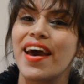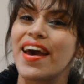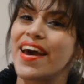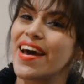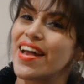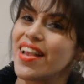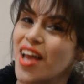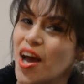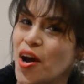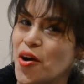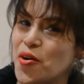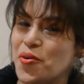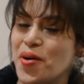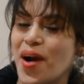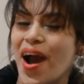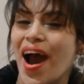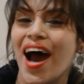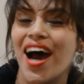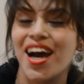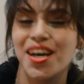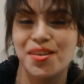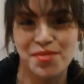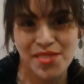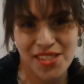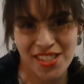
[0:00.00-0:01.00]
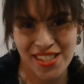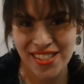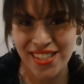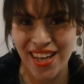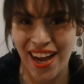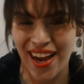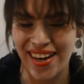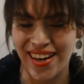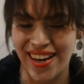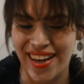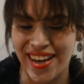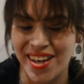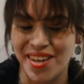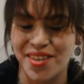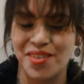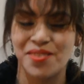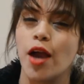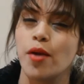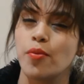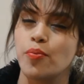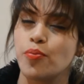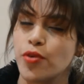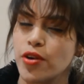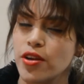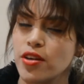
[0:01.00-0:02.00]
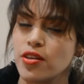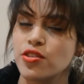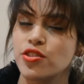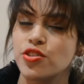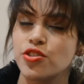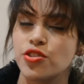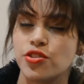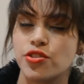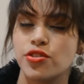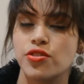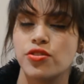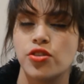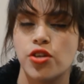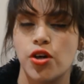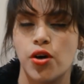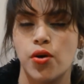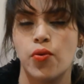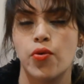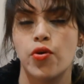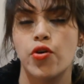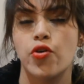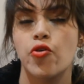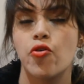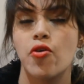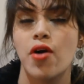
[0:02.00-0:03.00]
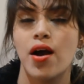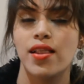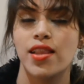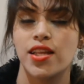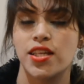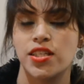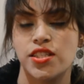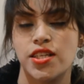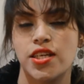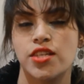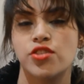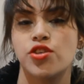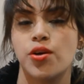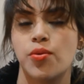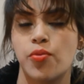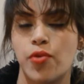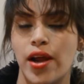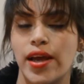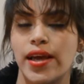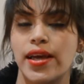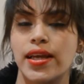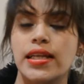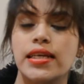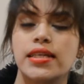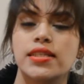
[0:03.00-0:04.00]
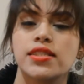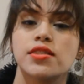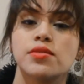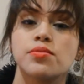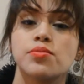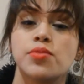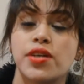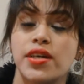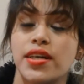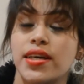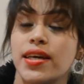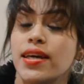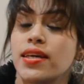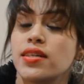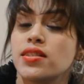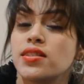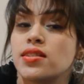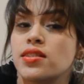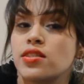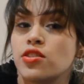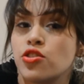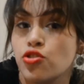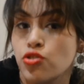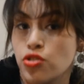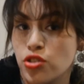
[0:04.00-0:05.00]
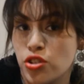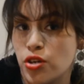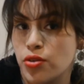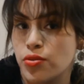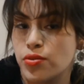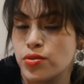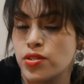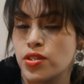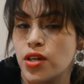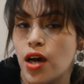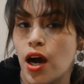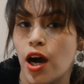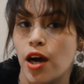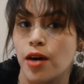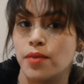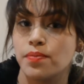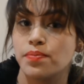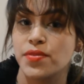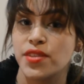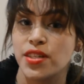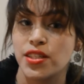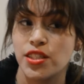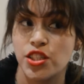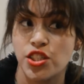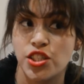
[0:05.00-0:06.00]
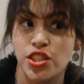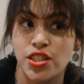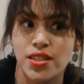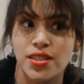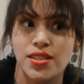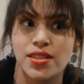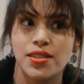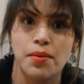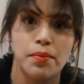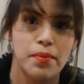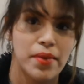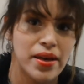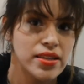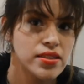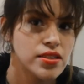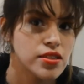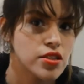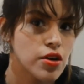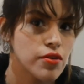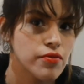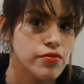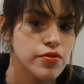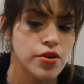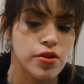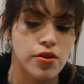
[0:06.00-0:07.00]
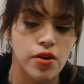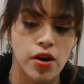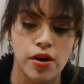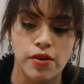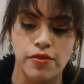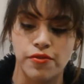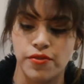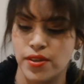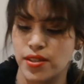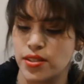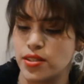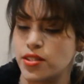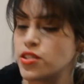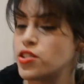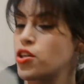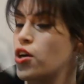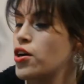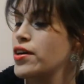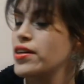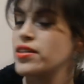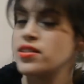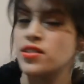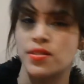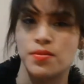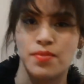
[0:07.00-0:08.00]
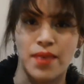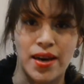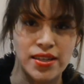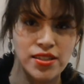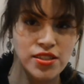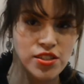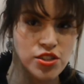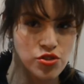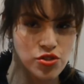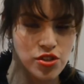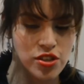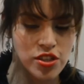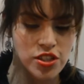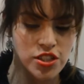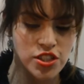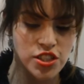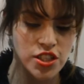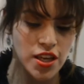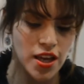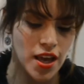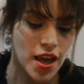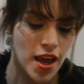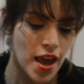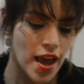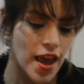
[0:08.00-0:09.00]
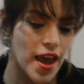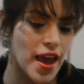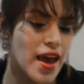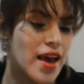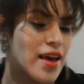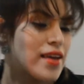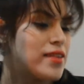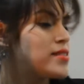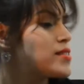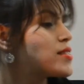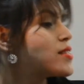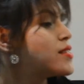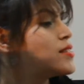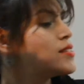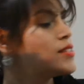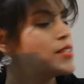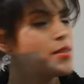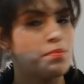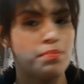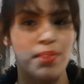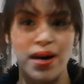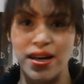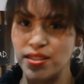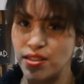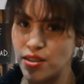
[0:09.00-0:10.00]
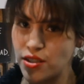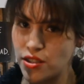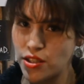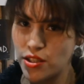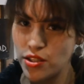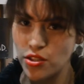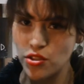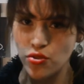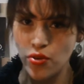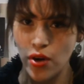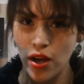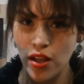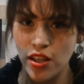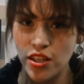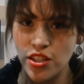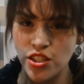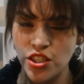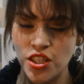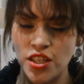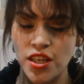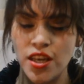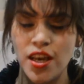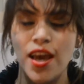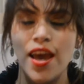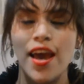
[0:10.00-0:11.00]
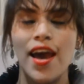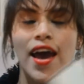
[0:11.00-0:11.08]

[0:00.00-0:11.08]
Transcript: Hello, I'm Santana. I'm pretty sure you know who Alexandra Bracken is, but in case you don't, she's the amazing author of the Darkest Minds trilogy and the Passenger duology